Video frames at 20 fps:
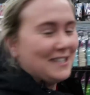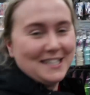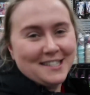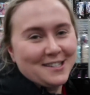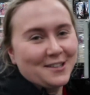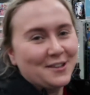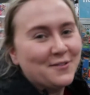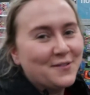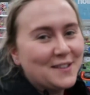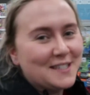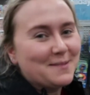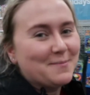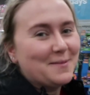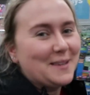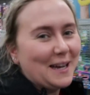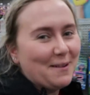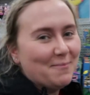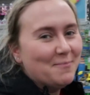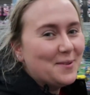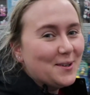We're just looking for
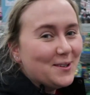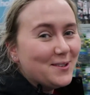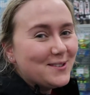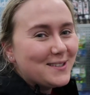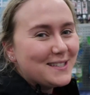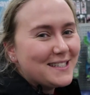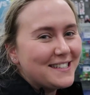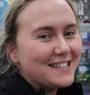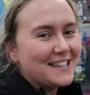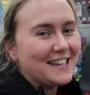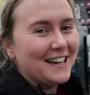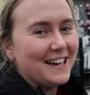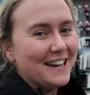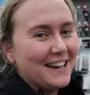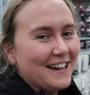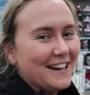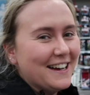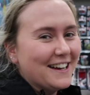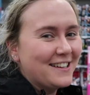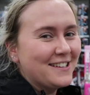some gumboots,
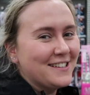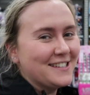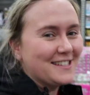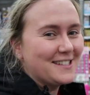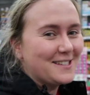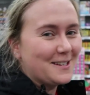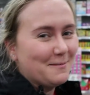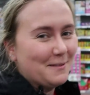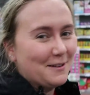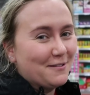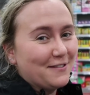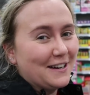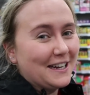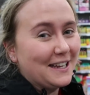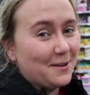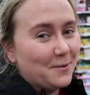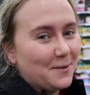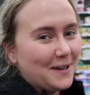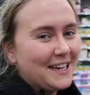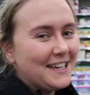because uh, it's gonna be
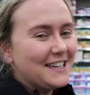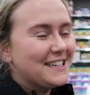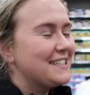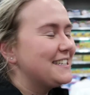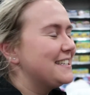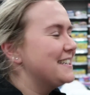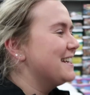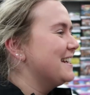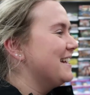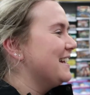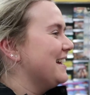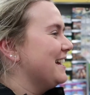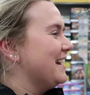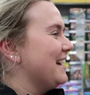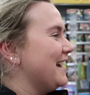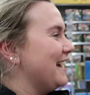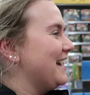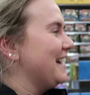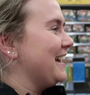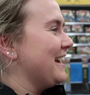really wet.
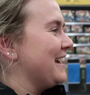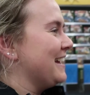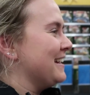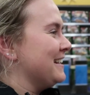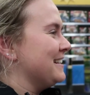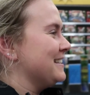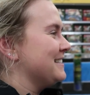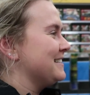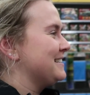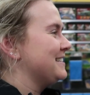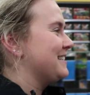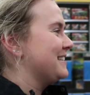And